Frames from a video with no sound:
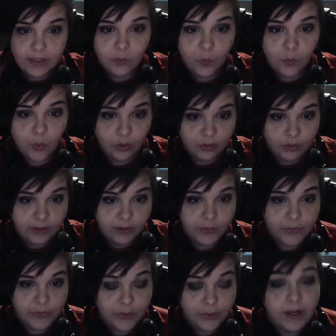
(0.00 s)
and whirly
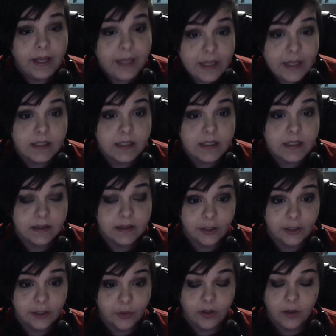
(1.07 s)
with their hands?
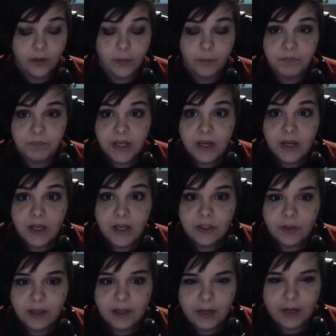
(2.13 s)
Do
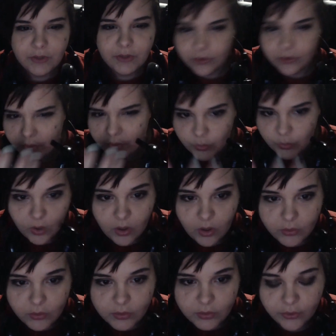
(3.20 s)
they have a certain
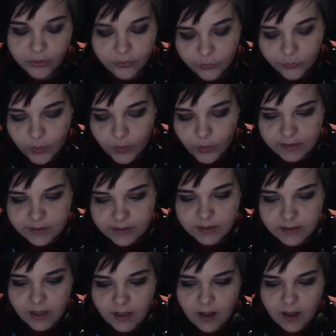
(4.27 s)
drawl to their voice?
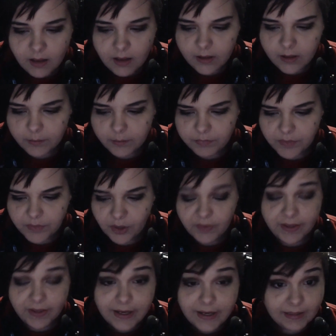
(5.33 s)
Are they
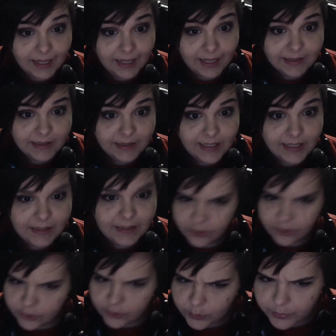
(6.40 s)
kind of lackadaisy or
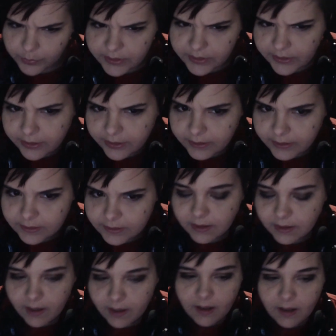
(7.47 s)
super serious?
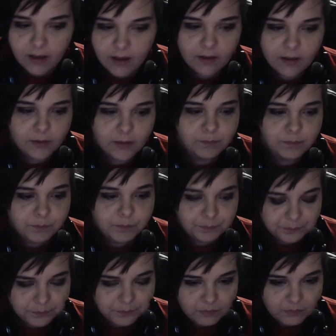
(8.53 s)

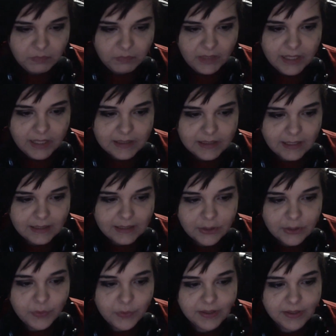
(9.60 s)
And
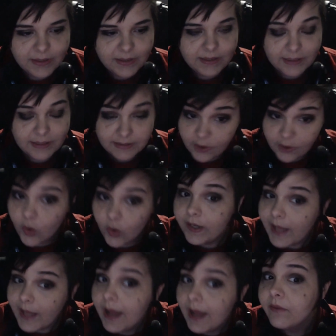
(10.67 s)
doing these things and already
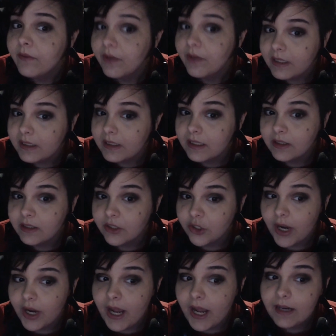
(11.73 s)
having these things in your
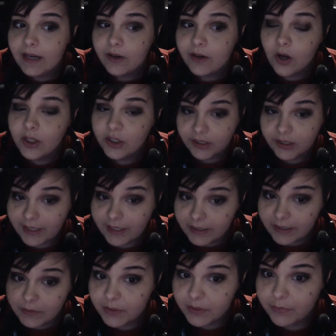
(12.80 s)
head and not just letting
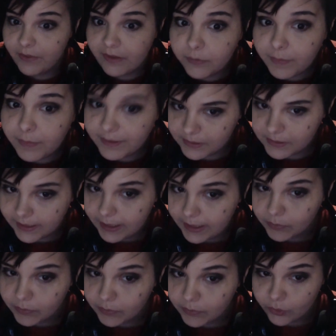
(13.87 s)
them develop as the
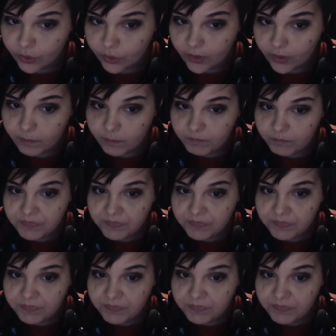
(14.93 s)
game goes on